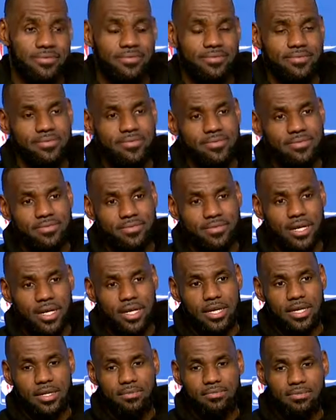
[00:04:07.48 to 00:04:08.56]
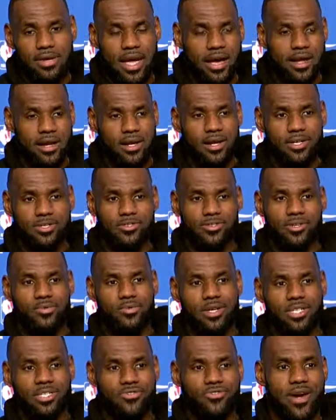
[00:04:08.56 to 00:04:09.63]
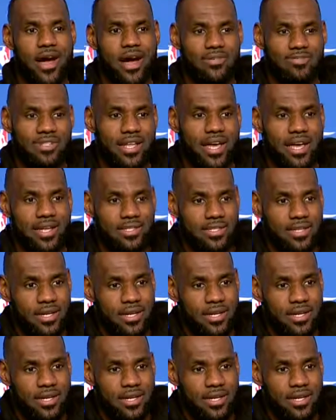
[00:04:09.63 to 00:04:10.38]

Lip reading: I had 101 drives last night.